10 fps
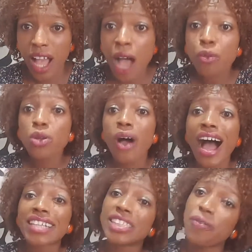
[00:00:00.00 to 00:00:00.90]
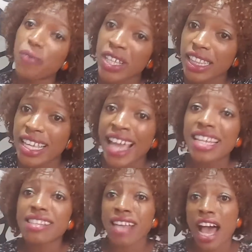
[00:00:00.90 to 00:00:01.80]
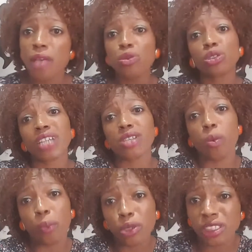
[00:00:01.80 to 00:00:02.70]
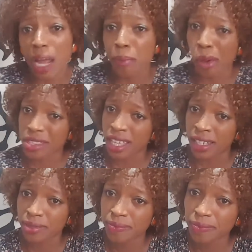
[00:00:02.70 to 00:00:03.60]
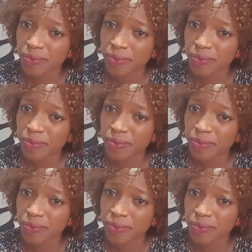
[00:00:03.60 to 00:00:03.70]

I'm going to act differently anytime you try to push that button.